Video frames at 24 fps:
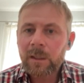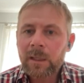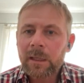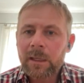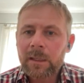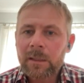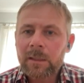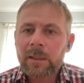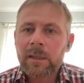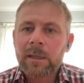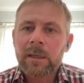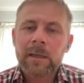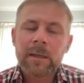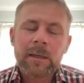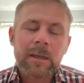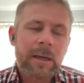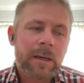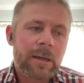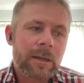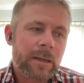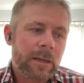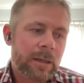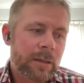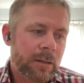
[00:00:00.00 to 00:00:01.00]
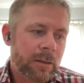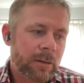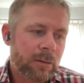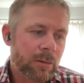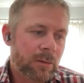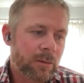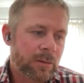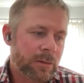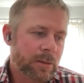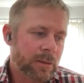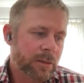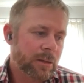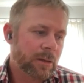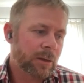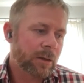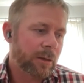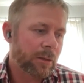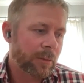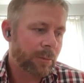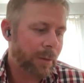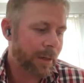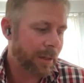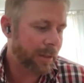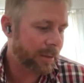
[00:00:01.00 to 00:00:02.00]
Yeah. And the horses kind
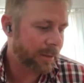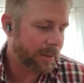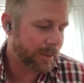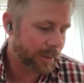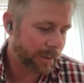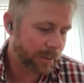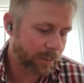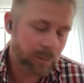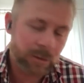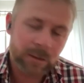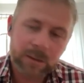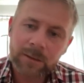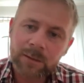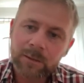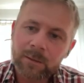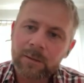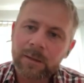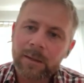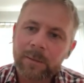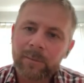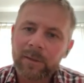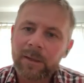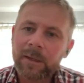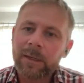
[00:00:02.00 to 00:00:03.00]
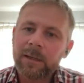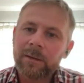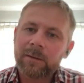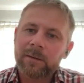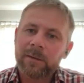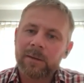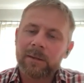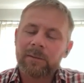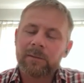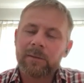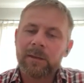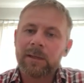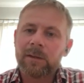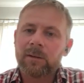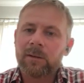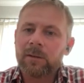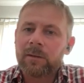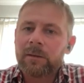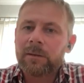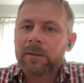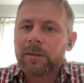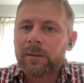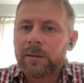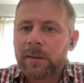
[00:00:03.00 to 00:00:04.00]
of wonder. They go, "What are you doing up there?" And they think
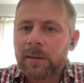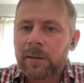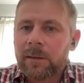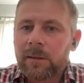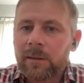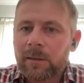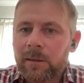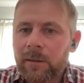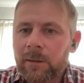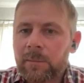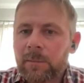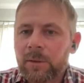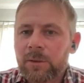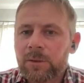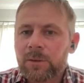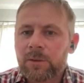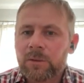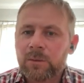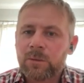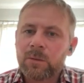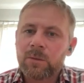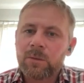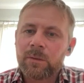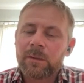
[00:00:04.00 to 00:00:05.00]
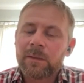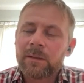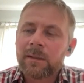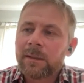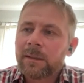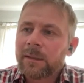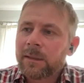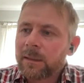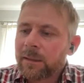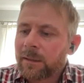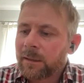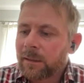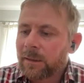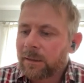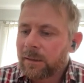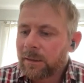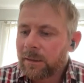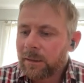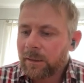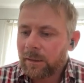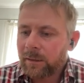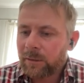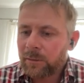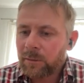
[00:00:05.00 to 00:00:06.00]
on you, and they're like, "I'm not sure." And
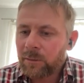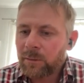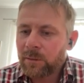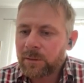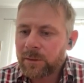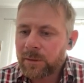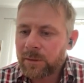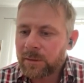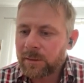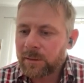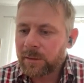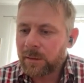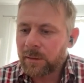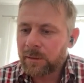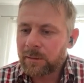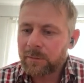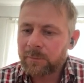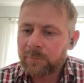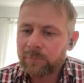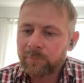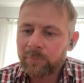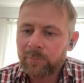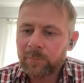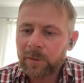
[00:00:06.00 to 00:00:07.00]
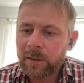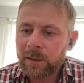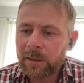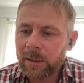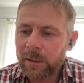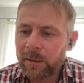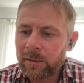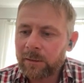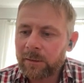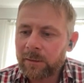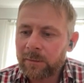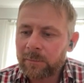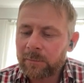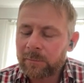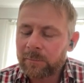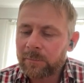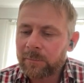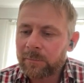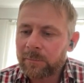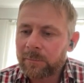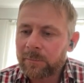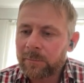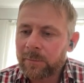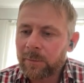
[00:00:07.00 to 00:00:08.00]
the horses that the
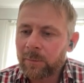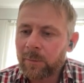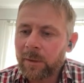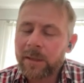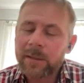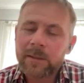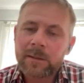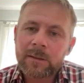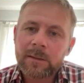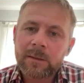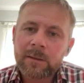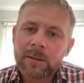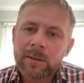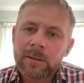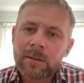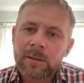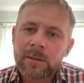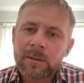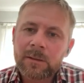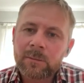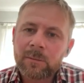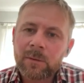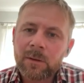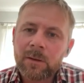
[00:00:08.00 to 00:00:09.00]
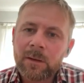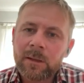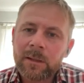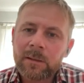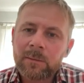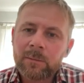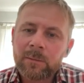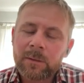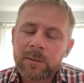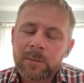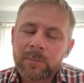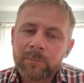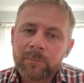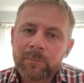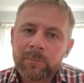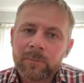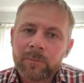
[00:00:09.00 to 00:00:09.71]
ones that I used to ride that were